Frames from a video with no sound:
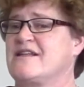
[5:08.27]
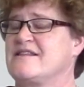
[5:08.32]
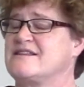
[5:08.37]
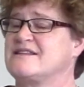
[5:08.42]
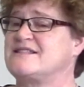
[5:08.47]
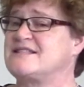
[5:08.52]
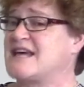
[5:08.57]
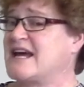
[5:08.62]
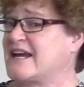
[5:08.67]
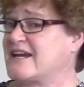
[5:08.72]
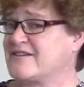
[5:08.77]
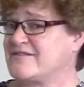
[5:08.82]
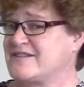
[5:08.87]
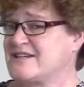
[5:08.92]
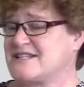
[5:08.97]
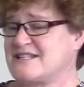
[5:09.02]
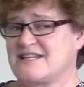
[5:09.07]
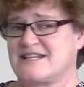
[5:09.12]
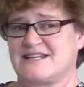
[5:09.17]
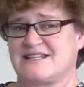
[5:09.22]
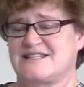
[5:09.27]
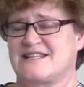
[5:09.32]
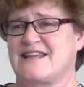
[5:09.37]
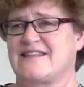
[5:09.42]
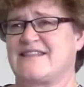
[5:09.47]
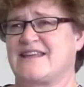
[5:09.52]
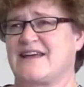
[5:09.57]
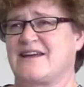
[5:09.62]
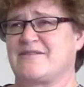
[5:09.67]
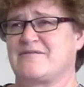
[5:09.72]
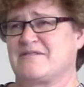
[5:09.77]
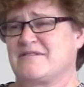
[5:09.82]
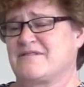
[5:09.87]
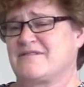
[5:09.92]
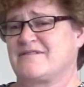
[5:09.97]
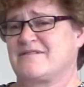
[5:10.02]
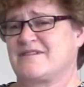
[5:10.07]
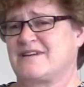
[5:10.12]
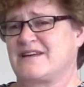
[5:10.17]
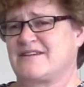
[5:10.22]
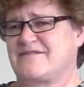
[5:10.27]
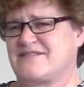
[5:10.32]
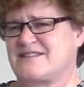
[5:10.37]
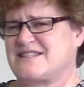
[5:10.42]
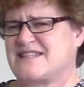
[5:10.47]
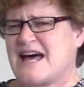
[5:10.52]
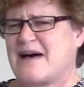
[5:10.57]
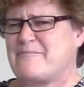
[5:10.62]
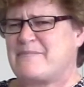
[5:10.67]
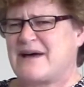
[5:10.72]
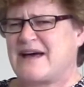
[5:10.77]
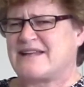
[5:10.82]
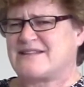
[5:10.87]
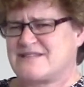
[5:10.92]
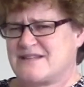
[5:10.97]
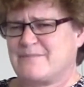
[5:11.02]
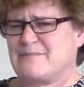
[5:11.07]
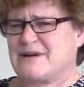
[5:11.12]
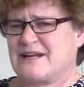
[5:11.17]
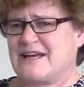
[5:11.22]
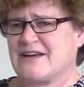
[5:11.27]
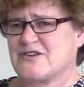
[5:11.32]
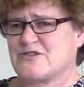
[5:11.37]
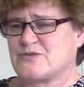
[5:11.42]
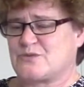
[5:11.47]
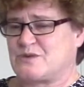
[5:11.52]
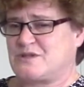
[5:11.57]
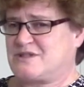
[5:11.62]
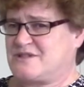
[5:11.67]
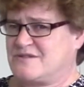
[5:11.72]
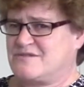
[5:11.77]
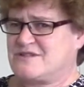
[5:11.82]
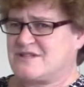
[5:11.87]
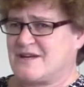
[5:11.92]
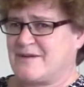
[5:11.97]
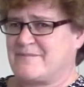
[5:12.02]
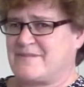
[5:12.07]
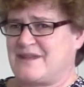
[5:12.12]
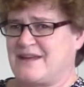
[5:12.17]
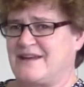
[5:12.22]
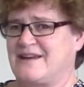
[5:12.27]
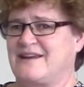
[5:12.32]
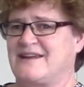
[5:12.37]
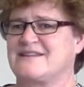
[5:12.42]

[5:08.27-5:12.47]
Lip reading: The second reason is they think, well, if it's that bad, somebody else would do something.